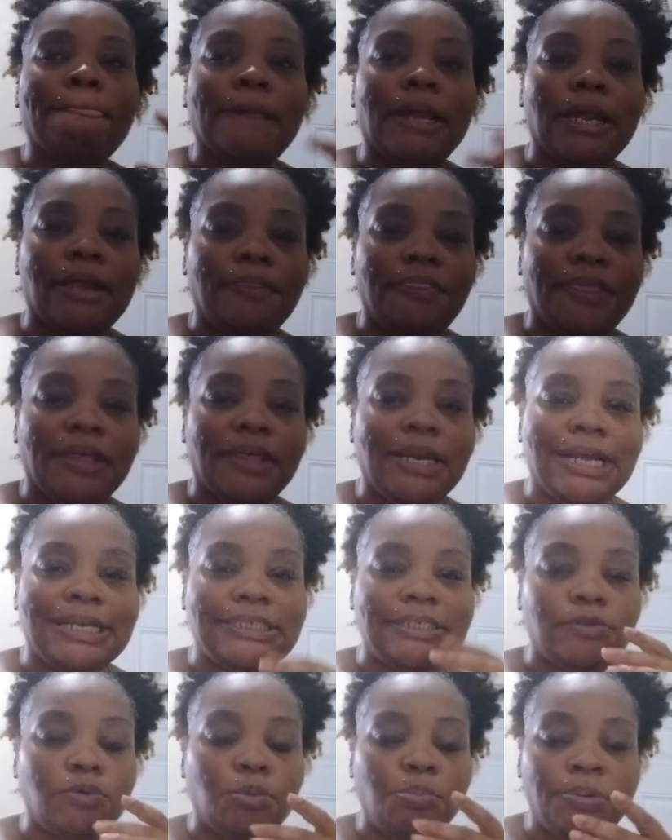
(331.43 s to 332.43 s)
And then they
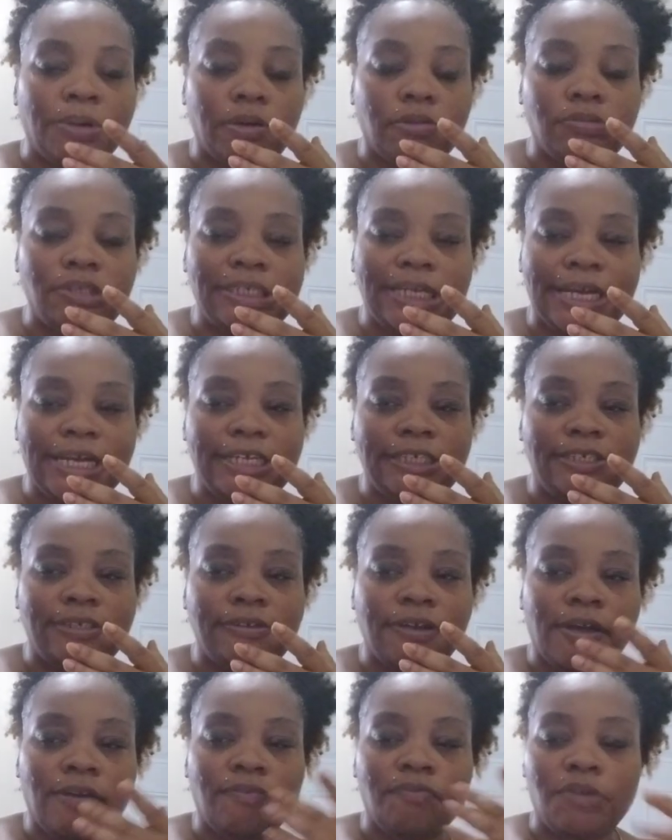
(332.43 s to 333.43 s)
do a pickle taste,
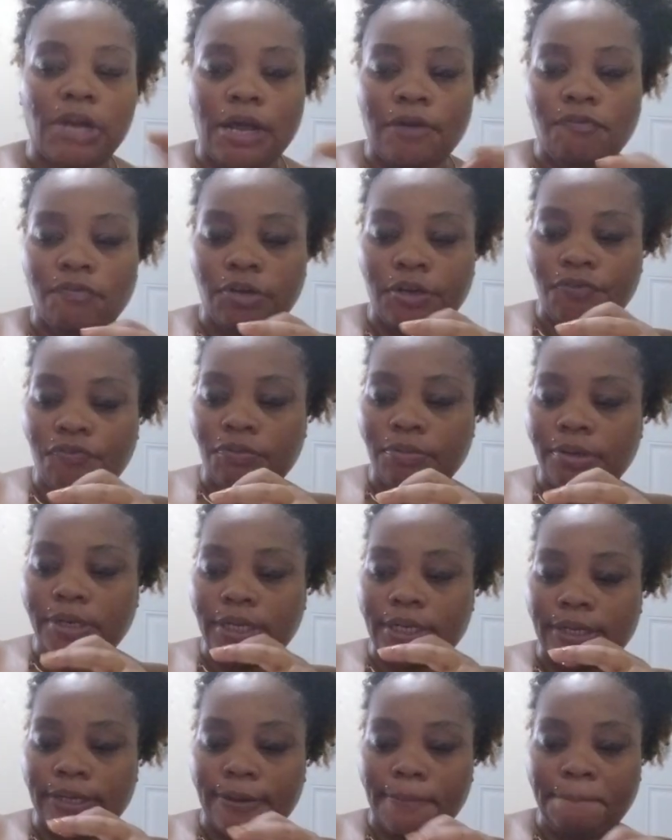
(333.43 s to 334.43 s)
not only from
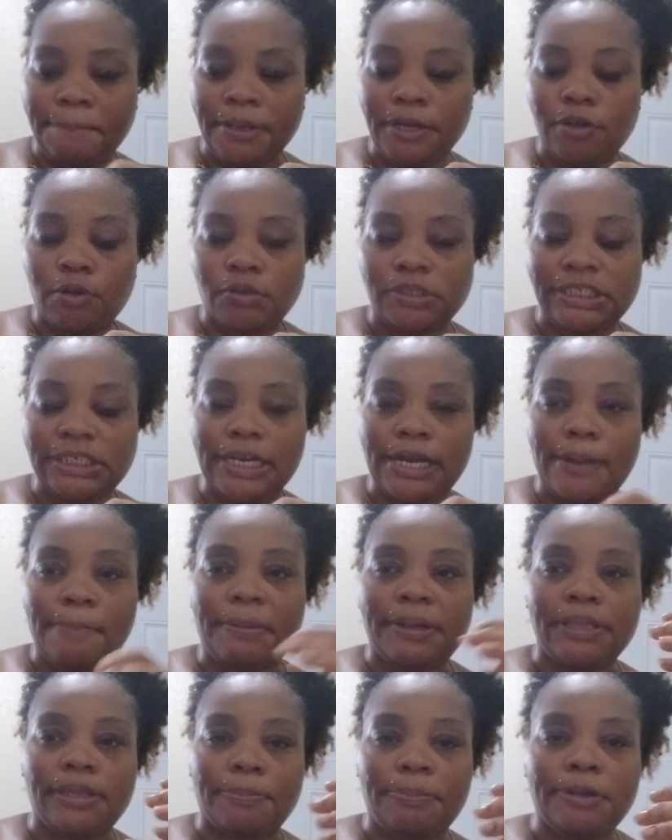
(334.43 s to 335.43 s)
the pickles in it,
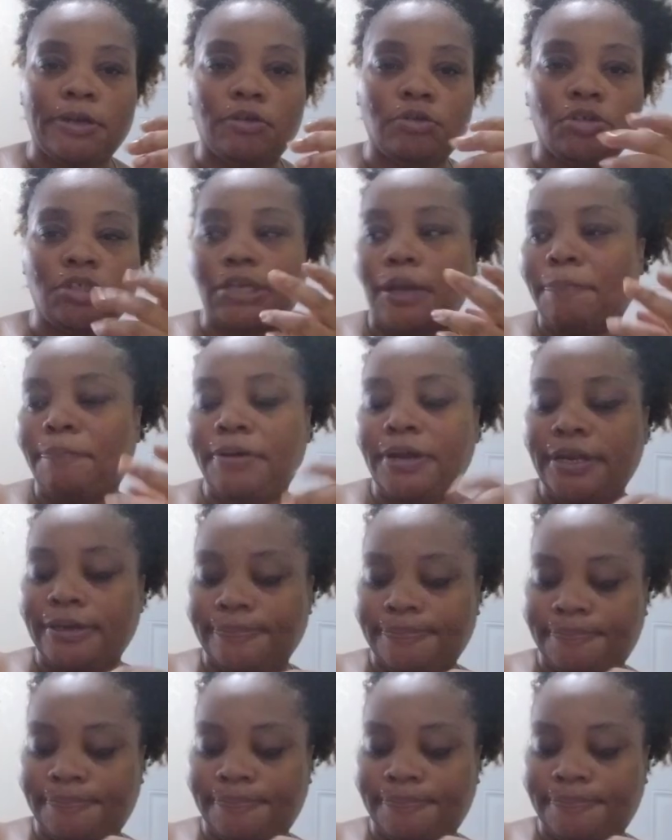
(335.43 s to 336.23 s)
but the pickles I put.